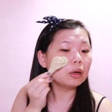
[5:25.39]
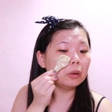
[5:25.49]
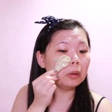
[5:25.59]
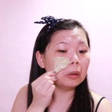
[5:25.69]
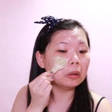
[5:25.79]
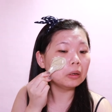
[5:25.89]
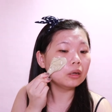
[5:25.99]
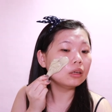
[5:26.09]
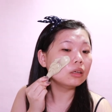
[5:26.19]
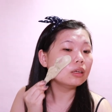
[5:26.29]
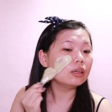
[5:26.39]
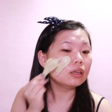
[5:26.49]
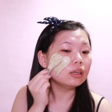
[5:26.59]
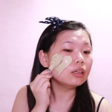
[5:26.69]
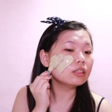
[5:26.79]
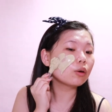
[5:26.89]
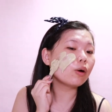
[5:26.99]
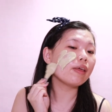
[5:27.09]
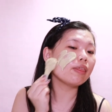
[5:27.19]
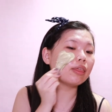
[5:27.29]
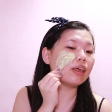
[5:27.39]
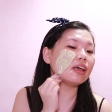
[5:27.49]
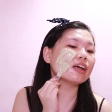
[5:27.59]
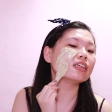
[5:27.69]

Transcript: Ooh, it's quite thick